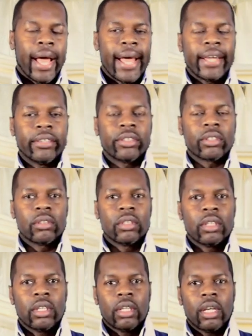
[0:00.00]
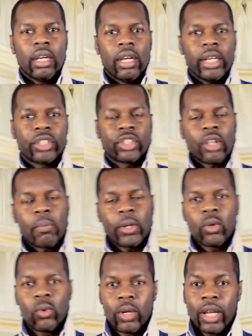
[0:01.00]
And as someone
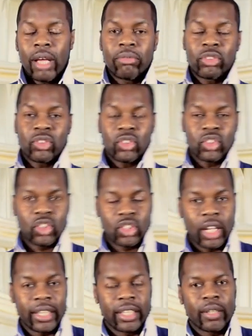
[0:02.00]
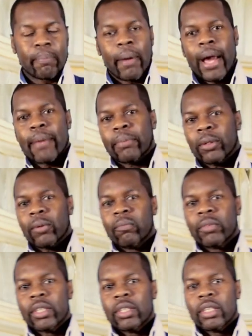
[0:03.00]
who loves to study the Bible,
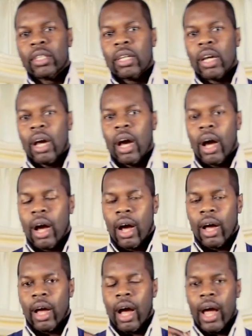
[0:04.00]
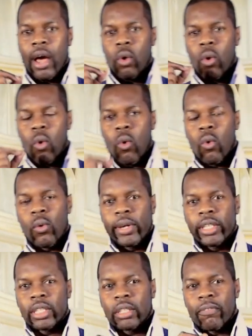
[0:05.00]
I
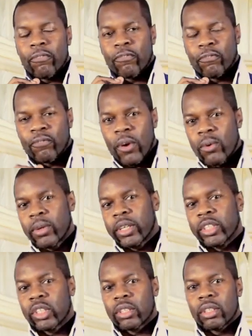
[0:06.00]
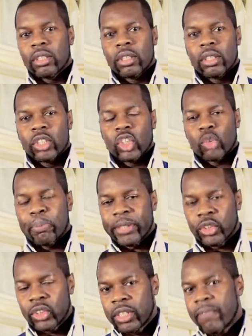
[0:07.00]
always focus
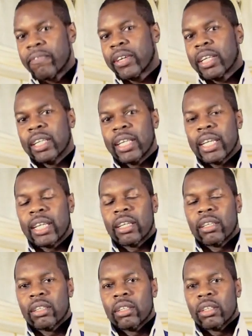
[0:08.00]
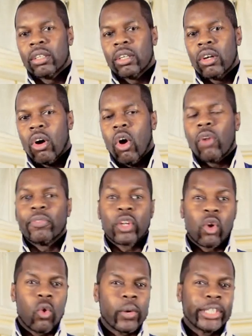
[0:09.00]
specifically on the
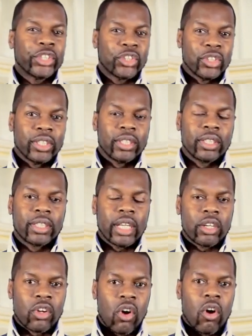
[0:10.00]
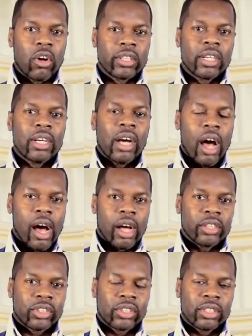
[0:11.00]
questions that God
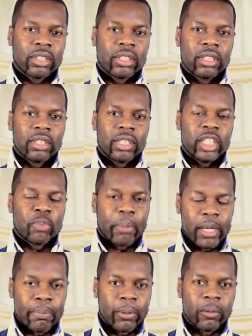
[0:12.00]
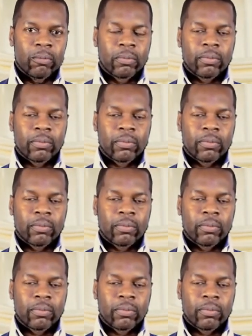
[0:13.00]
asks His people.